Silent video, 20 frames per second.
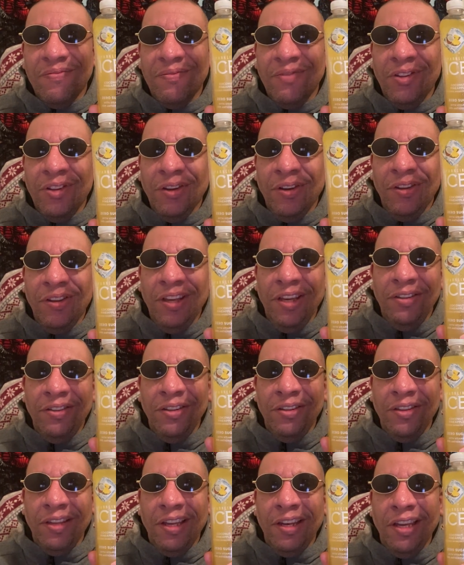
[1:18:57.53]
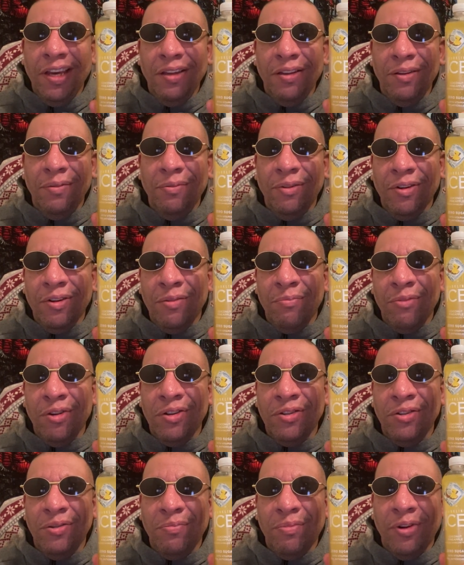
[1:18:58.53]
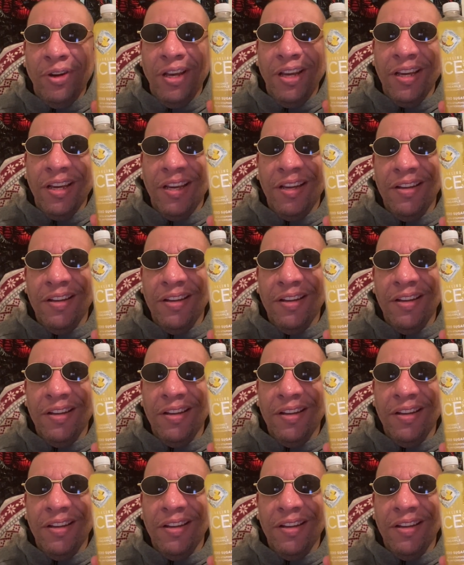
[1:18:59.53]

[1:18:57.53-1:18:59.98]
So this is another commercial break.